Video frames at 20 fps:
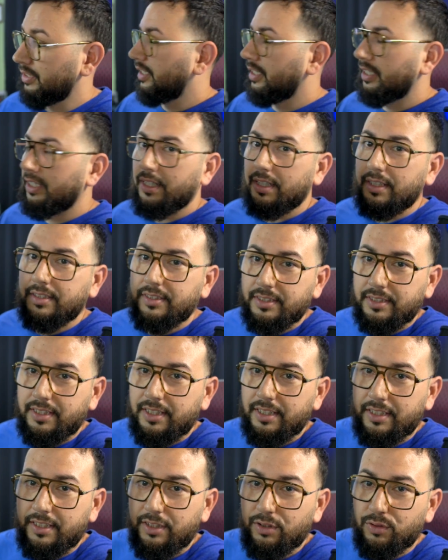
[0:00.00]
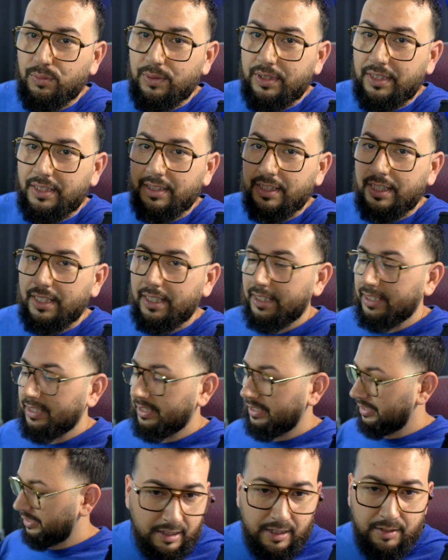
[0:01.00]
Just getting a ring light.
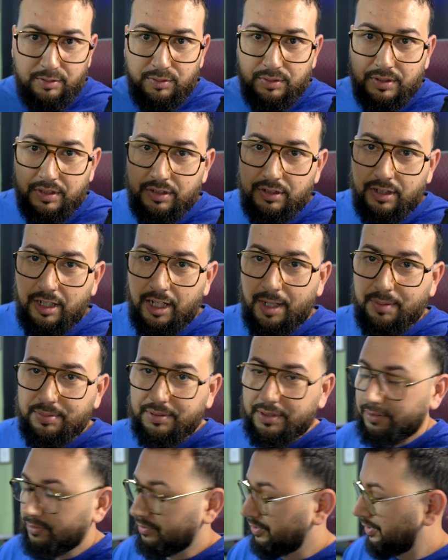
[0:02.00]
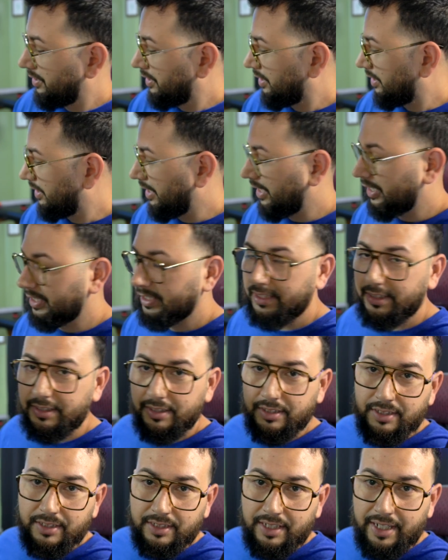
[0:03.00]
Comes with a little option for you to slide in
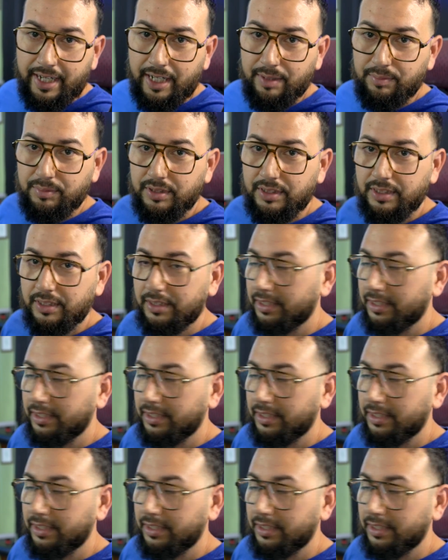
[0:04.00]
your camera